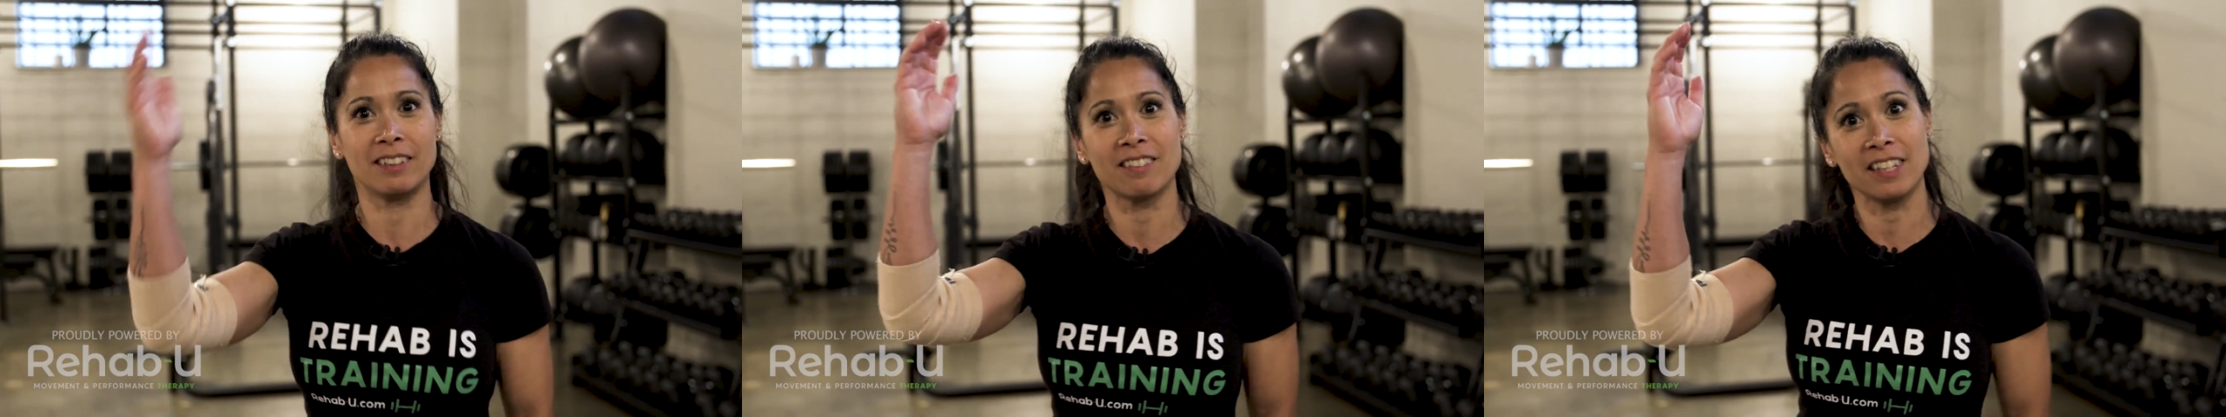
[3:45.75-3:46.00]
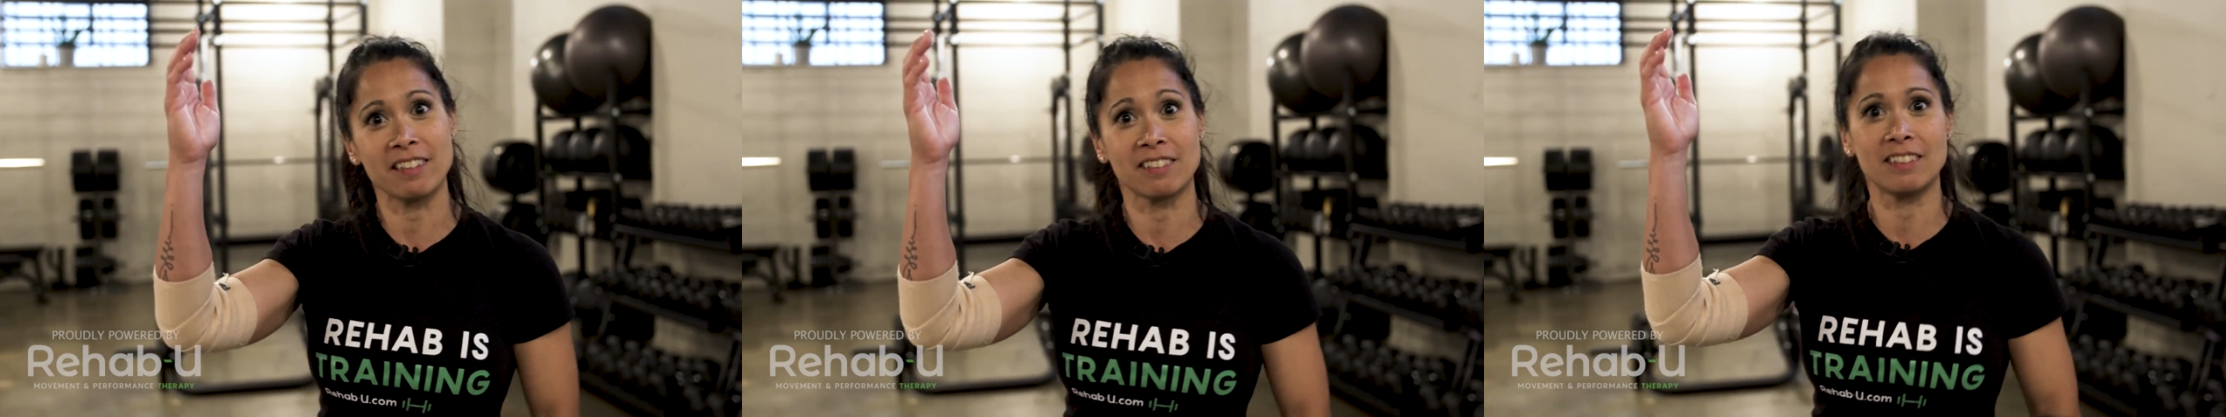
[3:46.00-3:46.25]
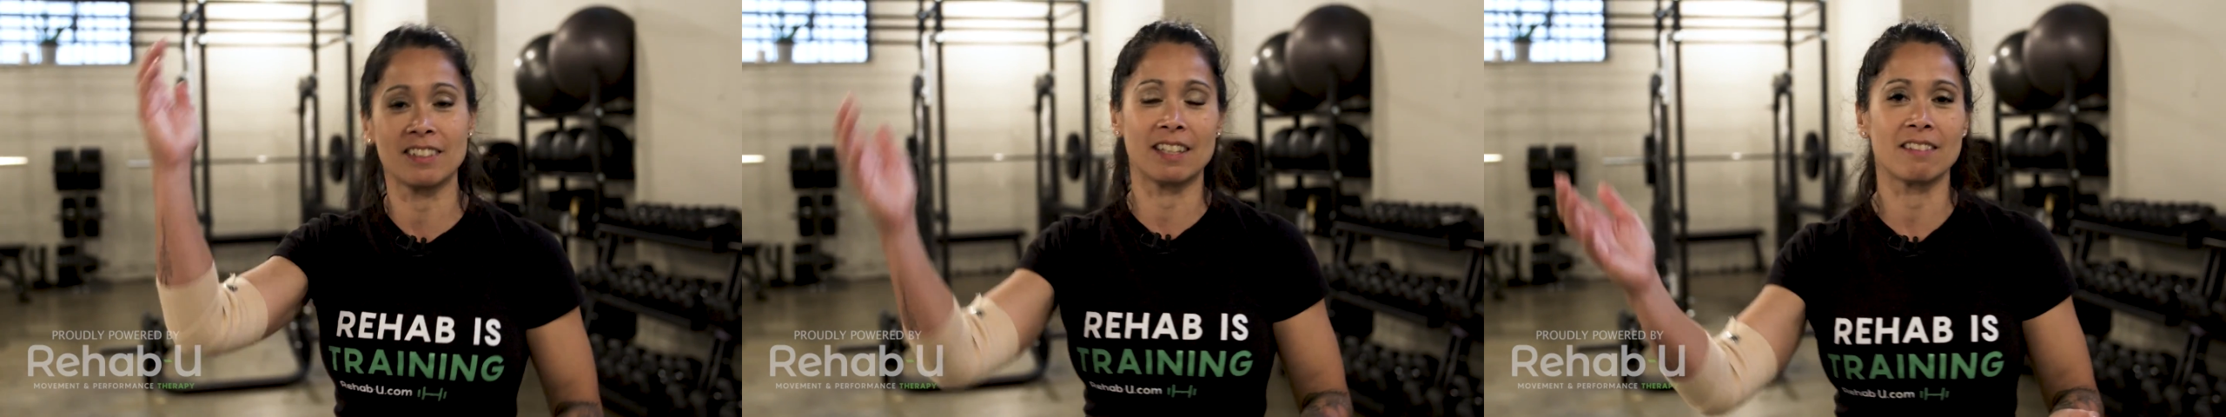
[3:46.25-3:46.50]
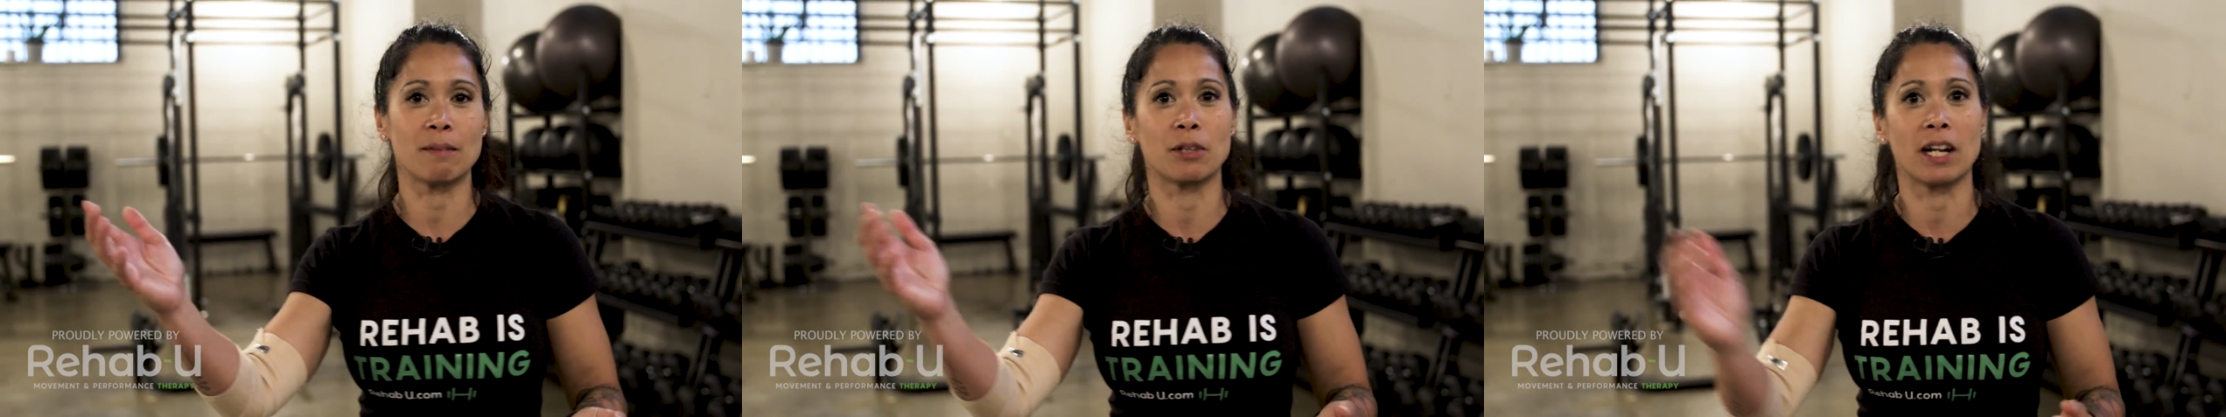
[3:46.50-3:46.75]
It's less
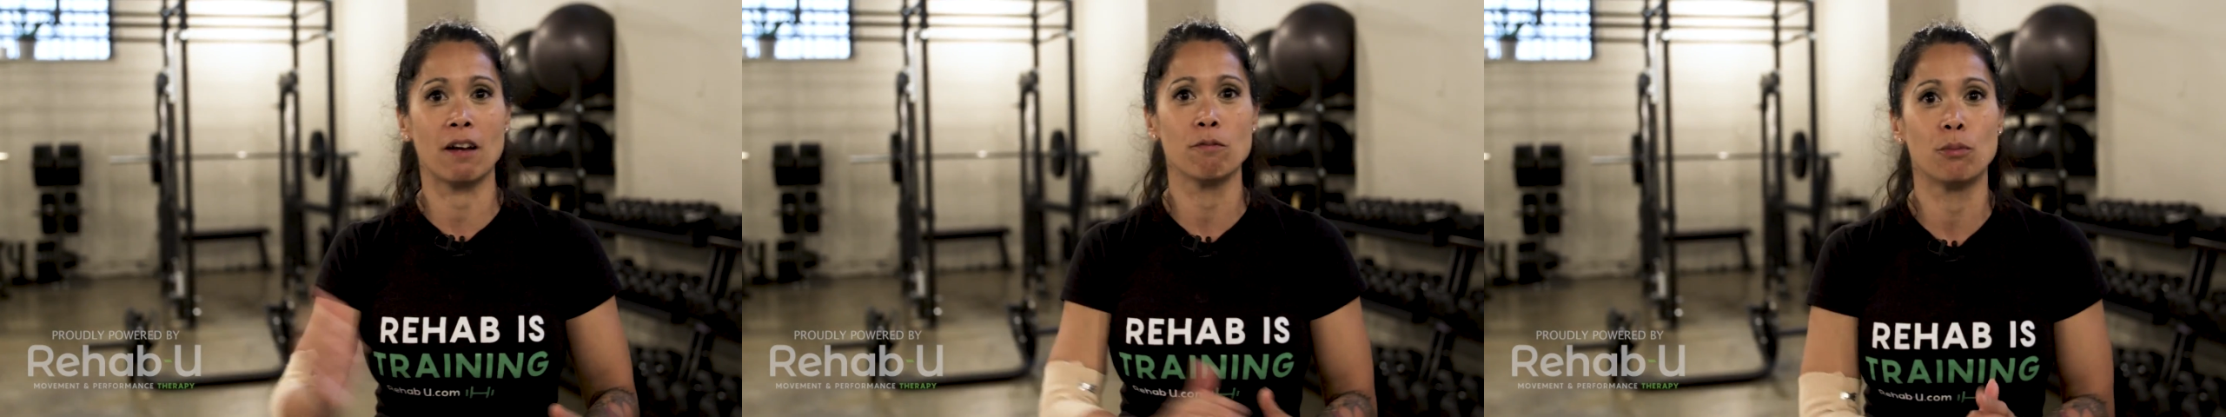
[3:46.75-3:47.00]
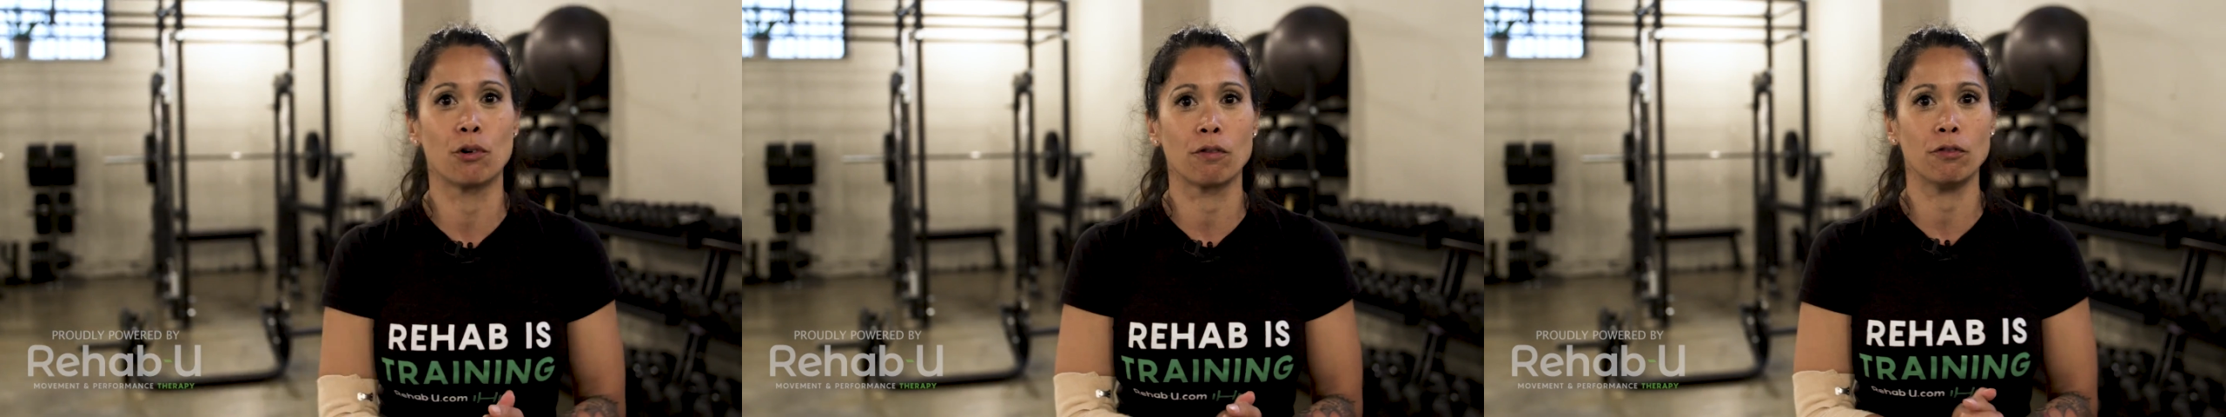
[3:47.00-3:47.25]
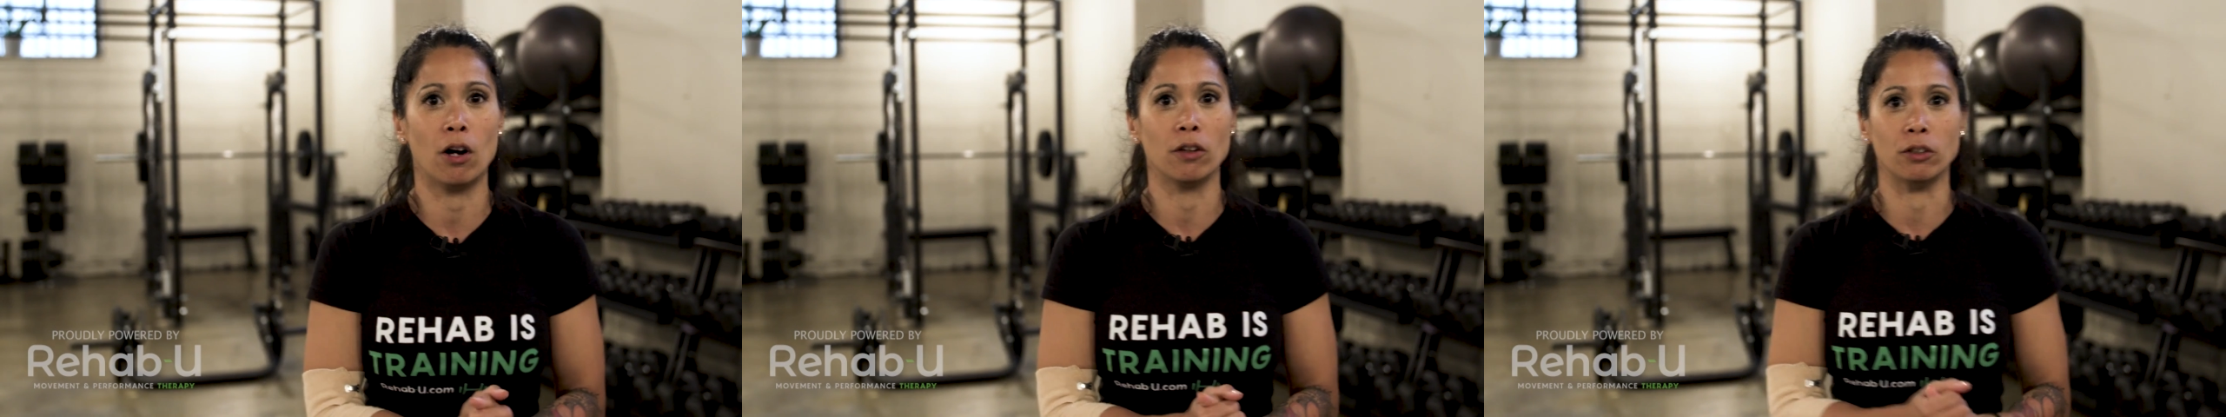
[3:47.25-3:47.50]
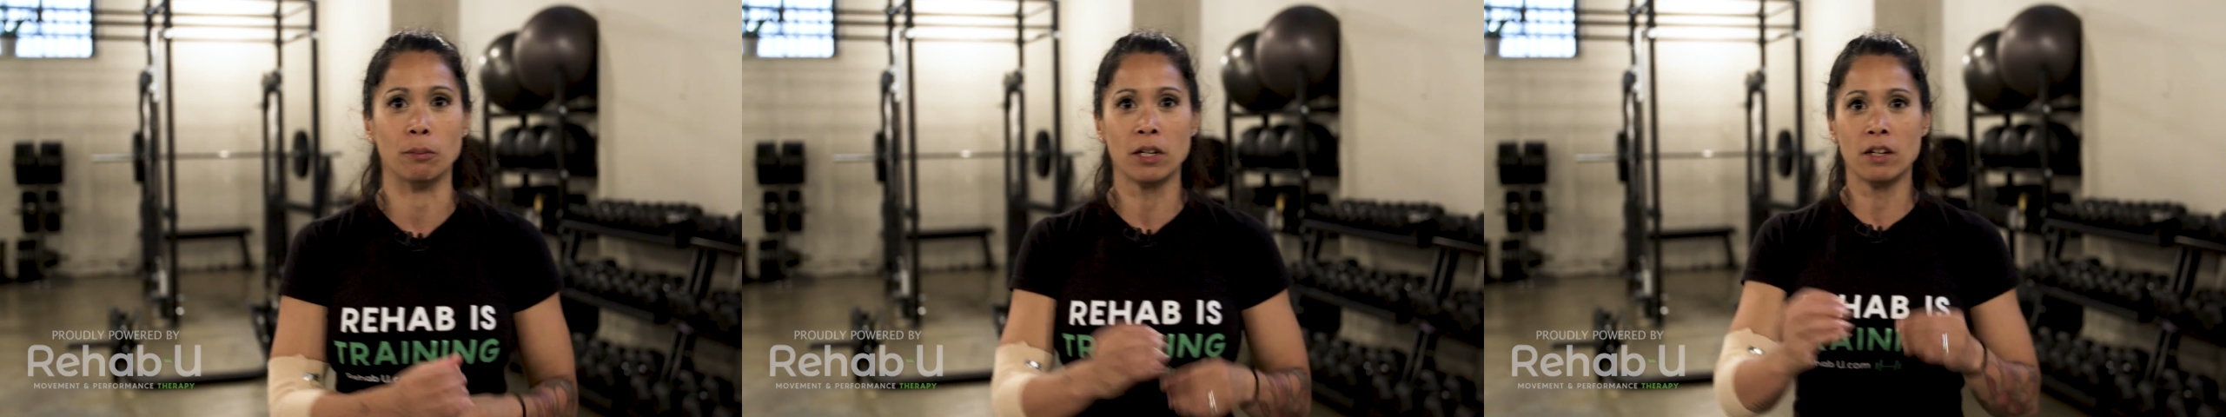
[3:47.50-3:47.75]
intense, I'm gonna have more
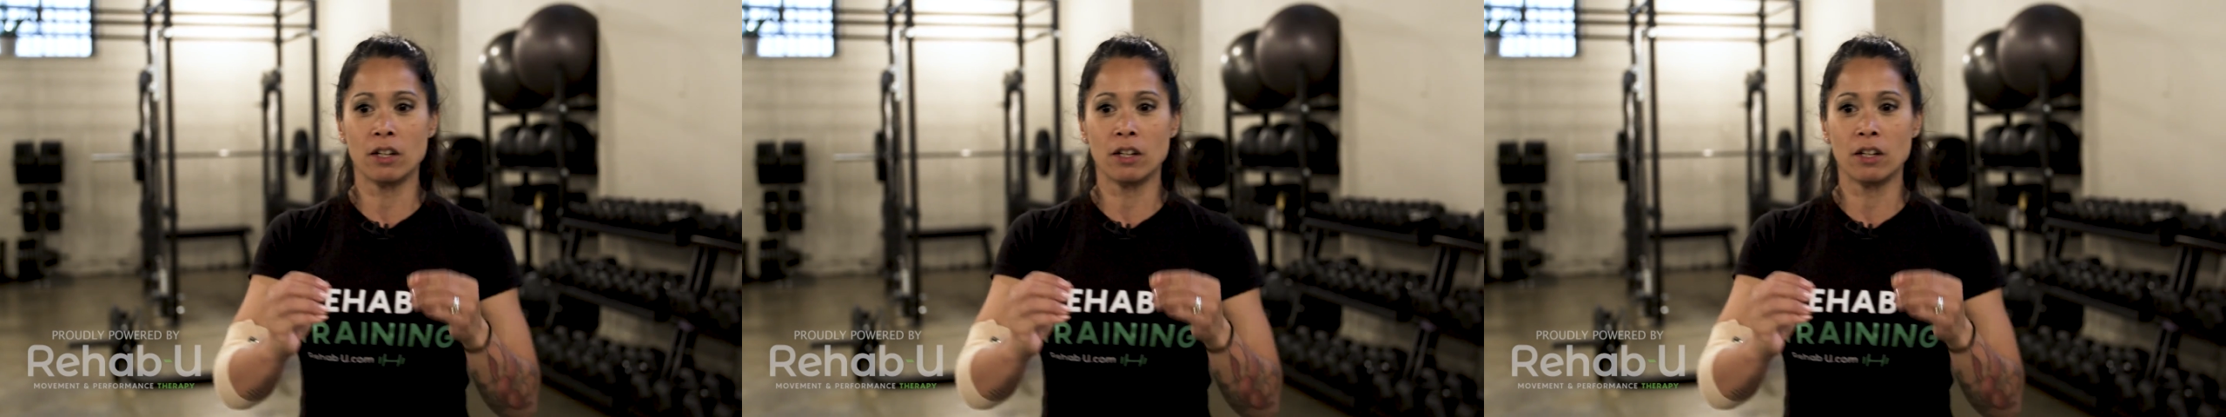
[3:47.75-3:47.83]
volume.